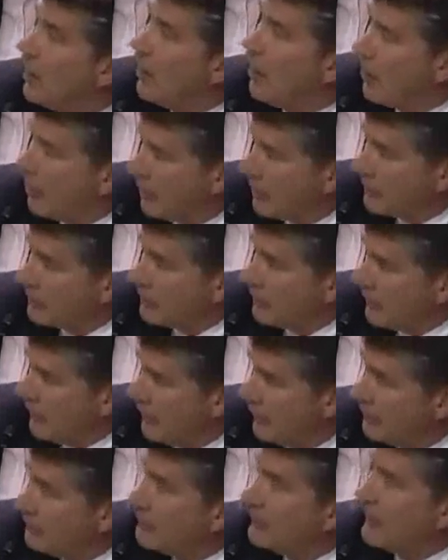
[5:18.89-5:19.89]
hard
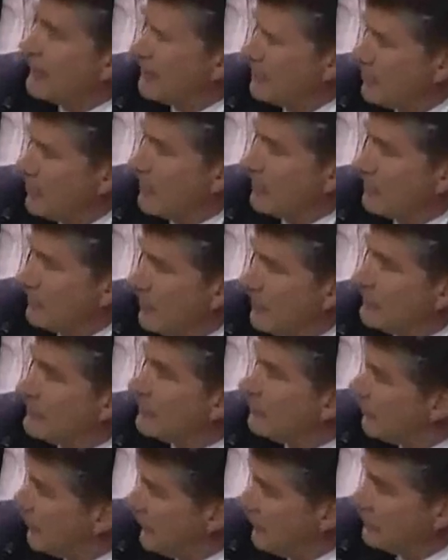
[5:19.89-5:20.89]
release, and raw
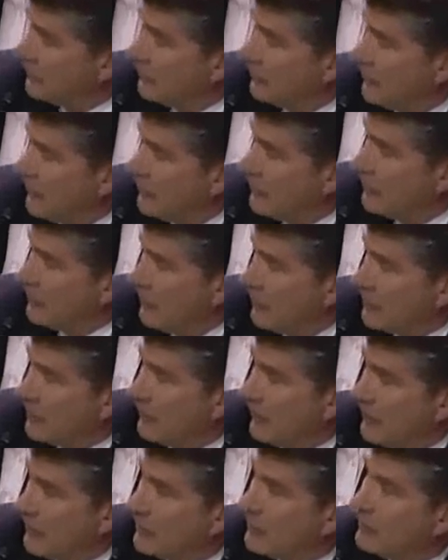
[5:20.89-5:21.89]
rights, then we have something to talk
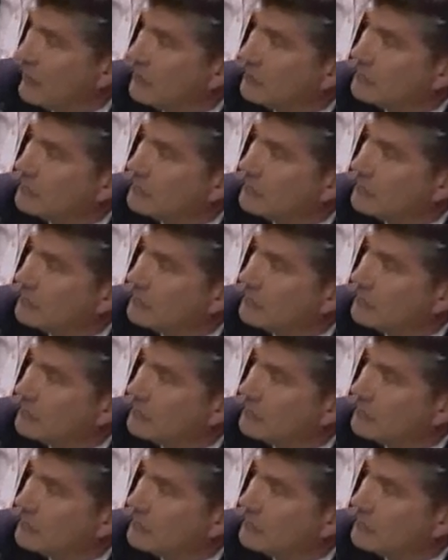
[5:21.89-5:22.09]
about.